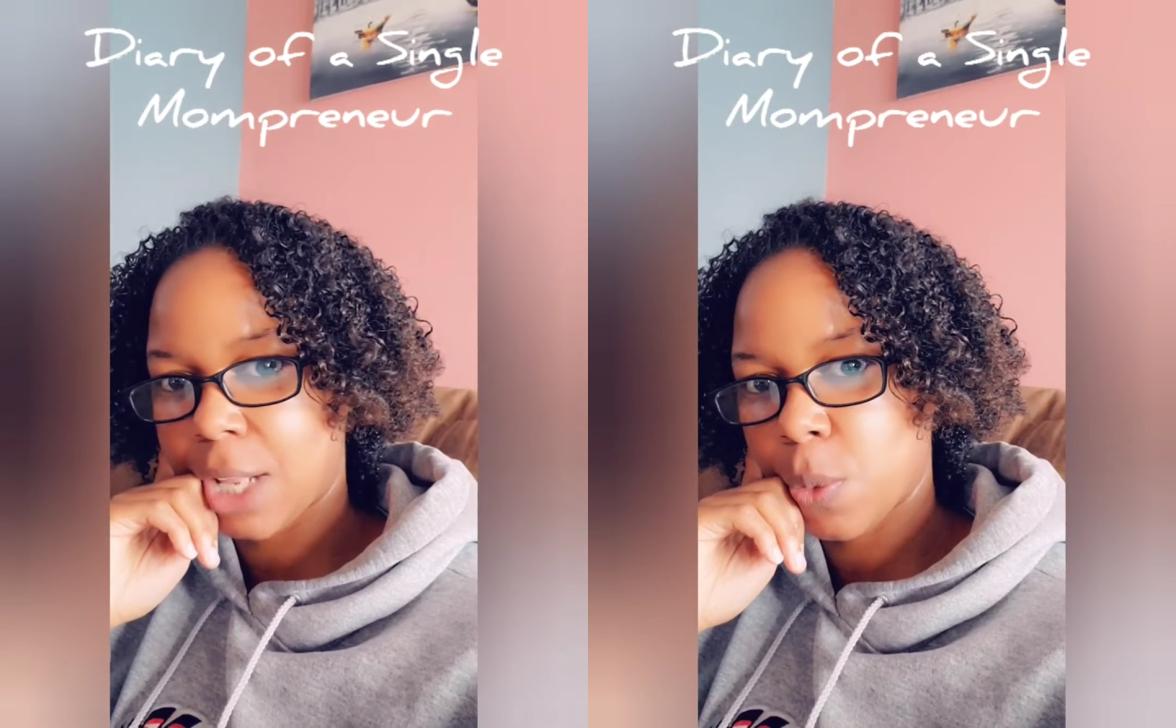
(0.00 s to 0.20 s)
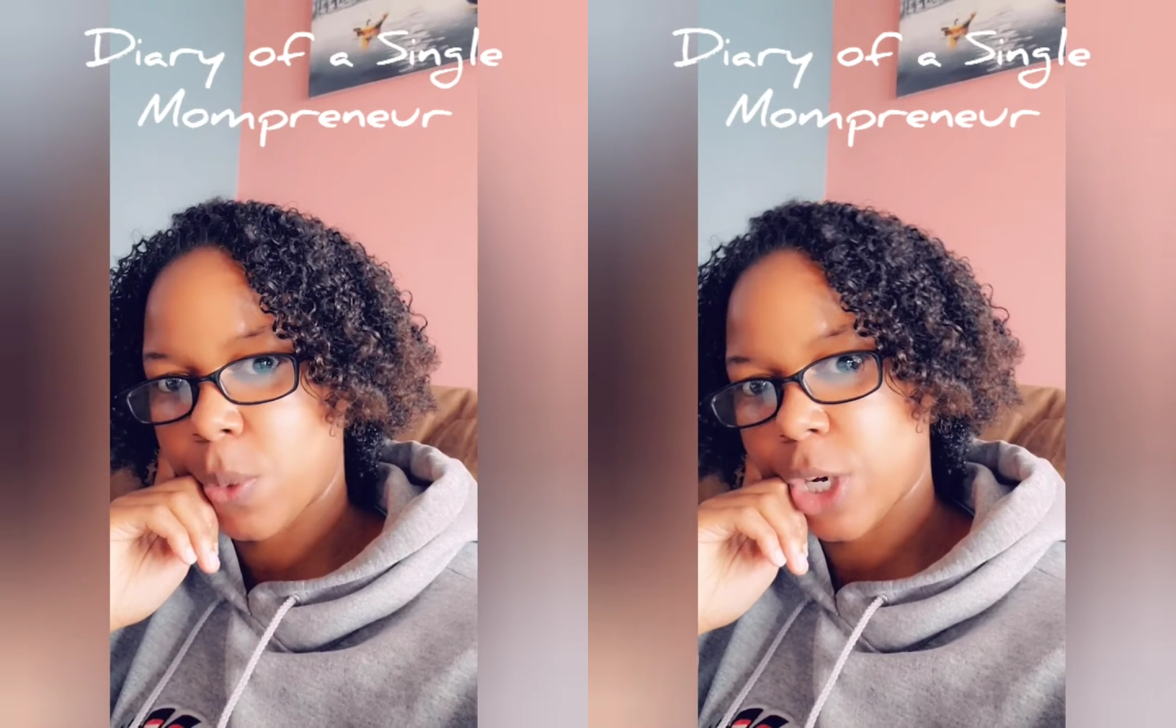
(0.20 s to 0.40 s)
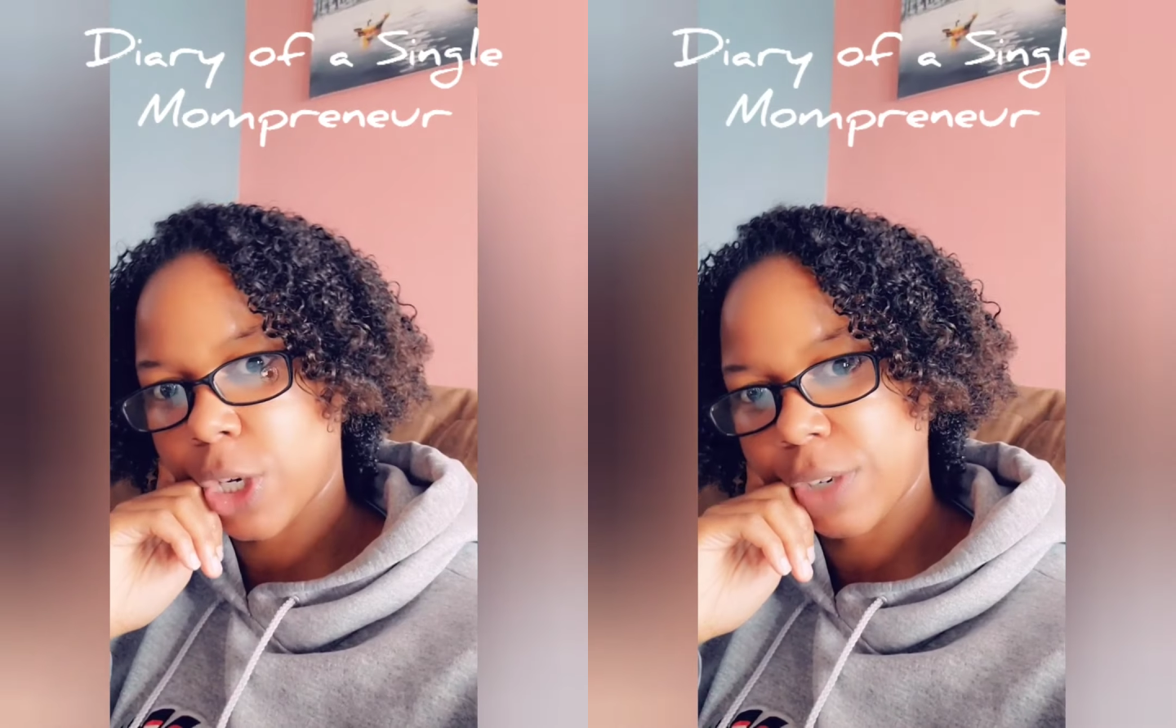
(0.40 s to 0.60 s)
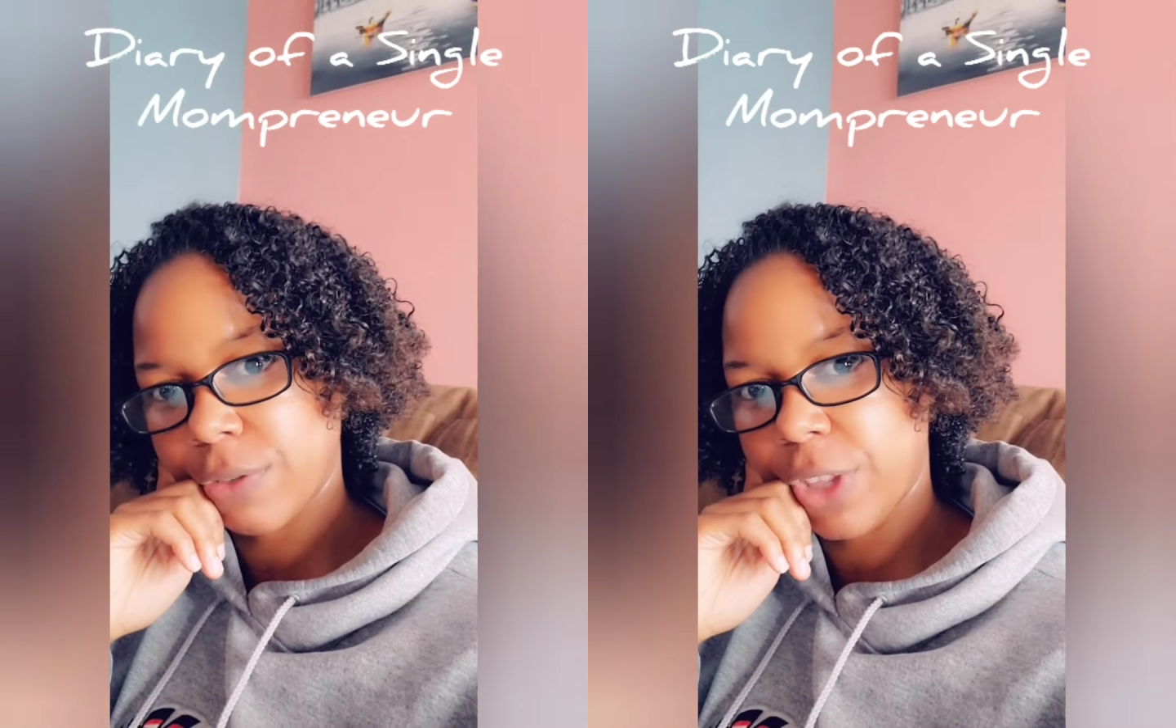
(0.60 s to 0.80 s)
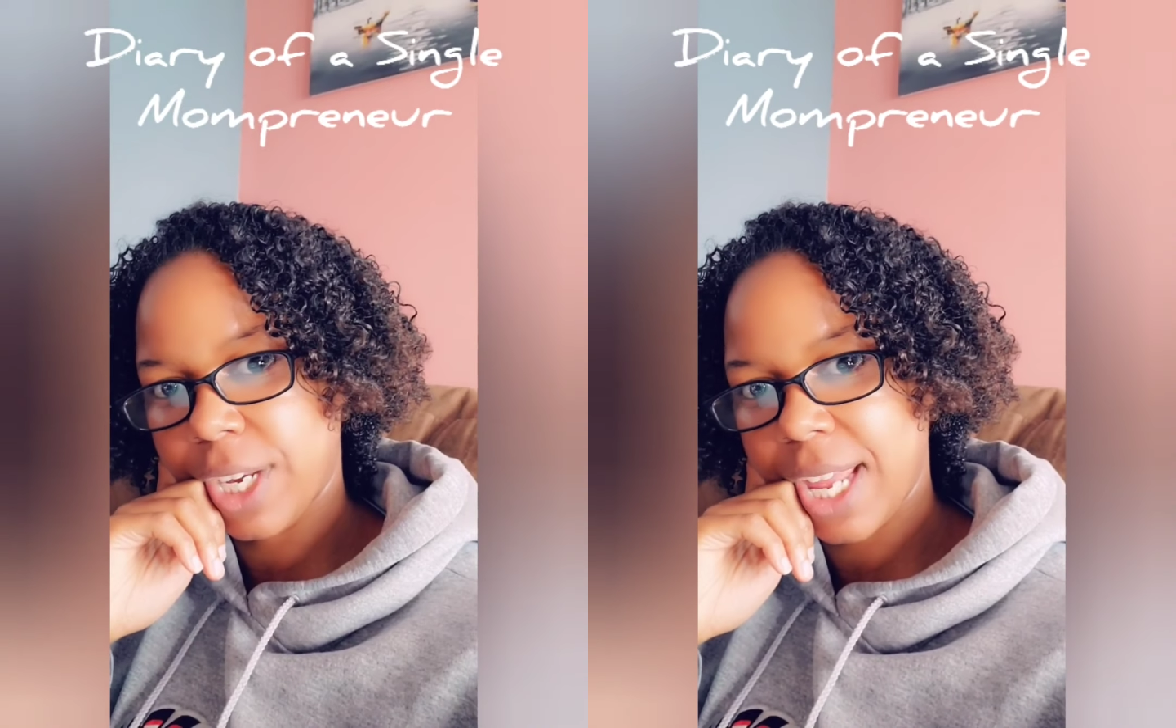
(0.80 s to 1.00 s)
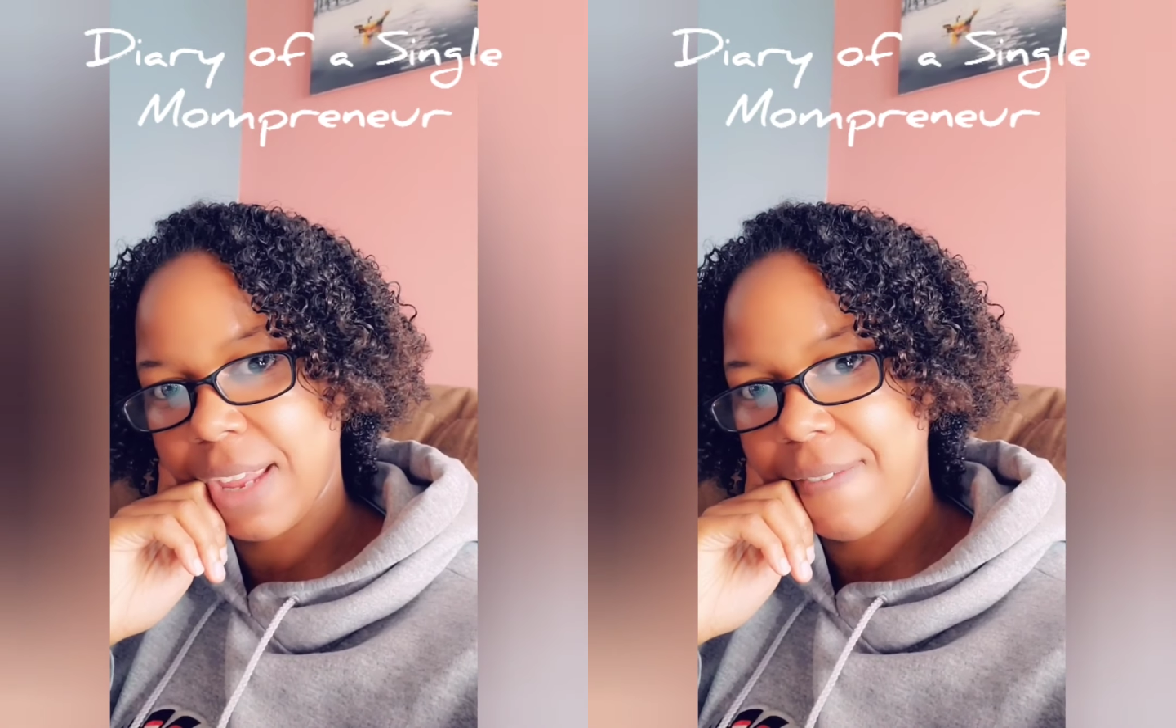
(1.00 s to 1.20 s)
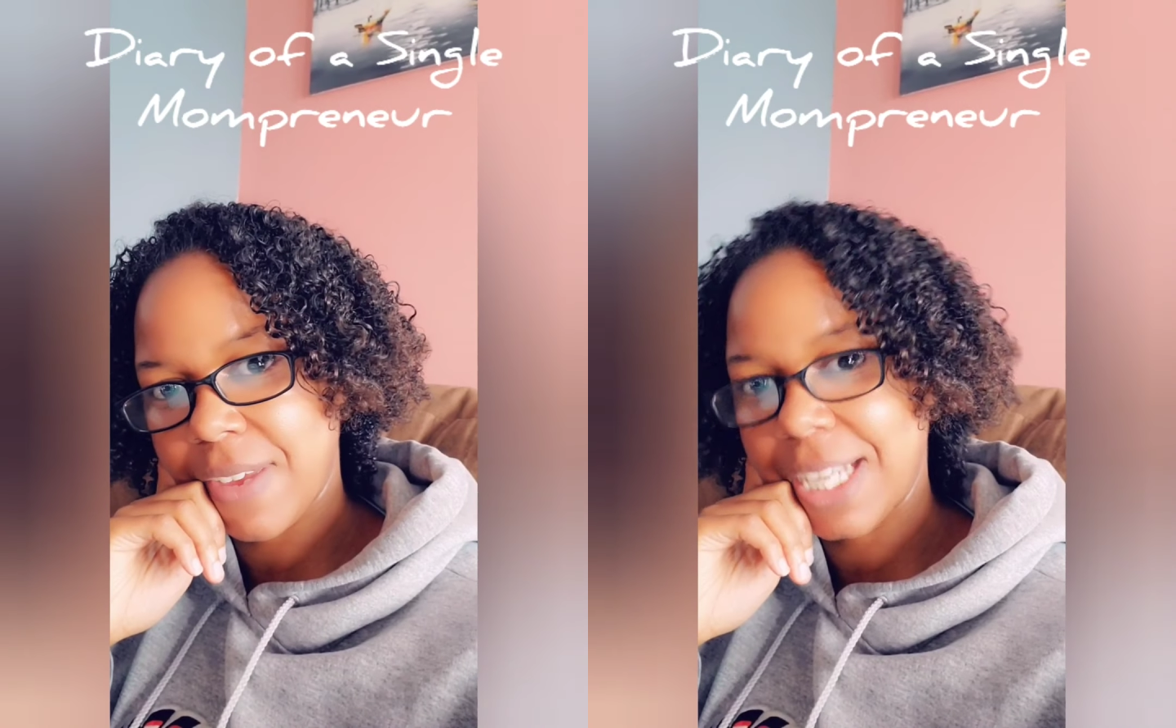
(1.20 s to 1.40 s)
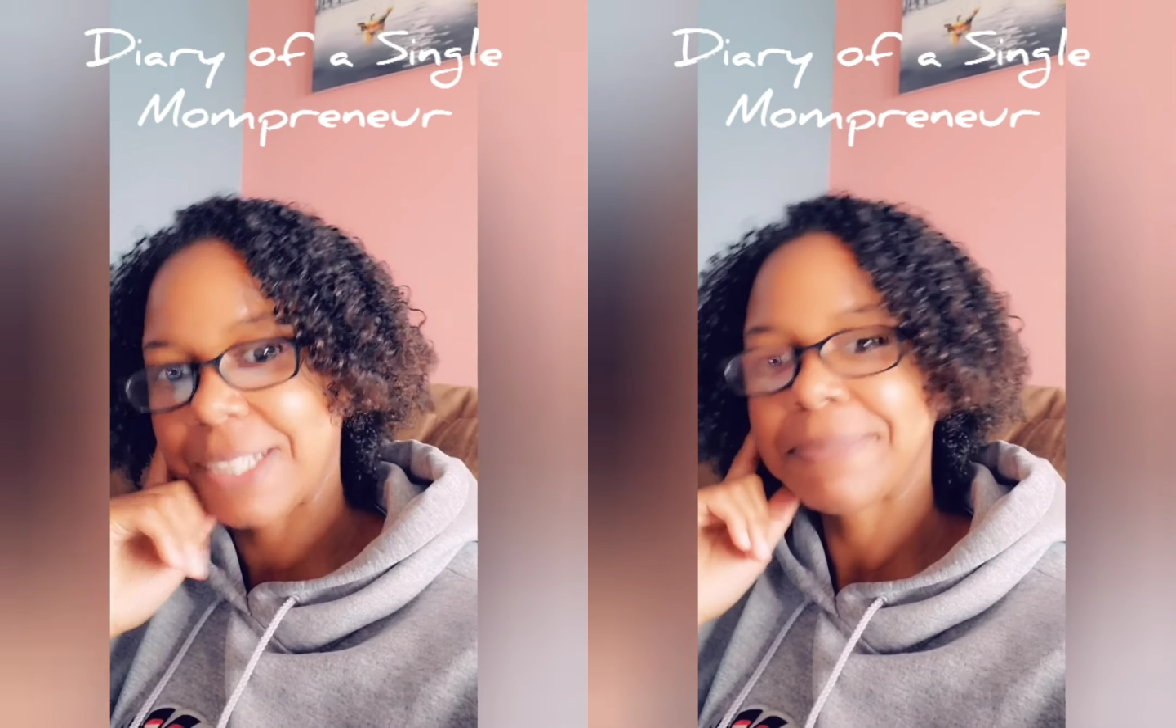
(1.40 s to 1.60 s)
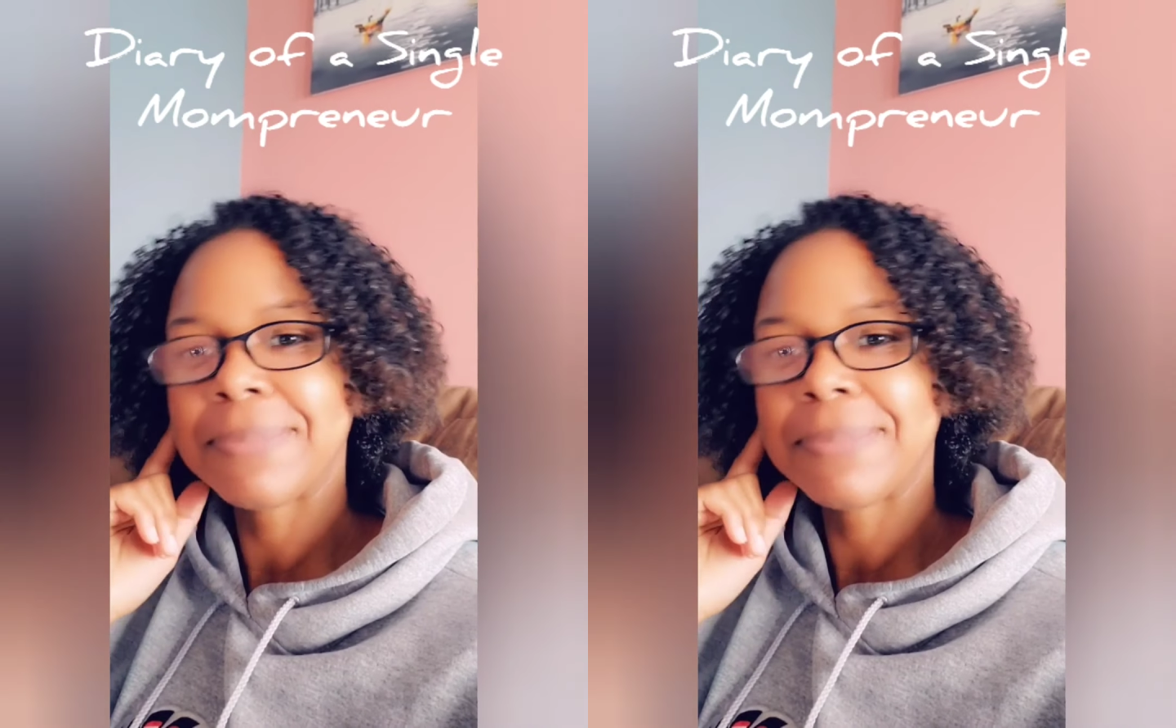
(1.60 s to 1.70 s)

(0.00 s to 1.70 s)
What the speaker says: telework for the Navy.